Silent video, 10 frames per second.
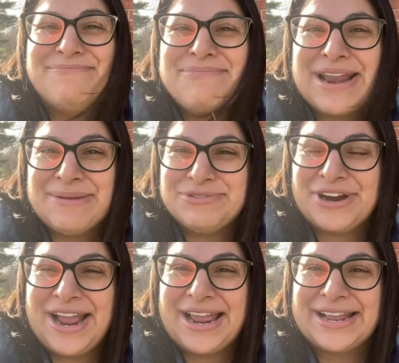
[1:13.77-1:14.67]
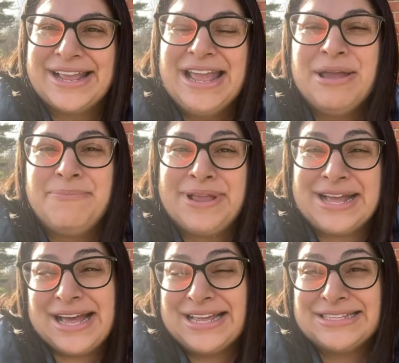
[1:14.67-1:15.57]
but I'm trying
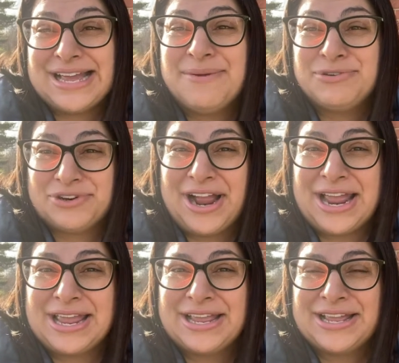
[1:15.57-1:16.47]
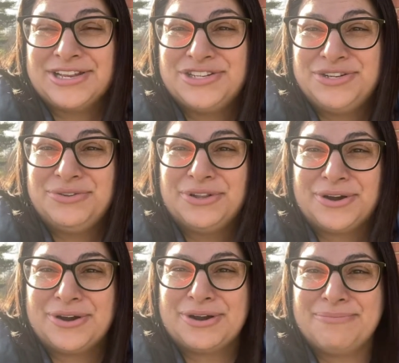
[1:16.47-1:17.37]
because I'm trying to
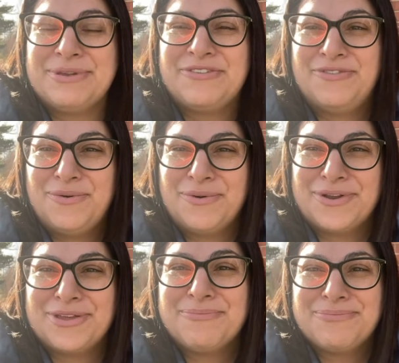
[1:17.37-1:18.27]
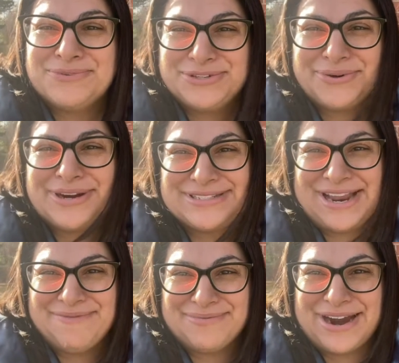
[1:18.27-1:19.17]
learn before the store doesn't
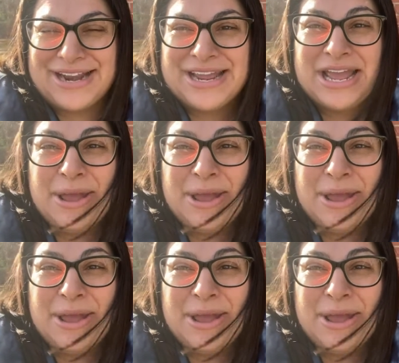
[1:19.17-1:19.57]
have bread.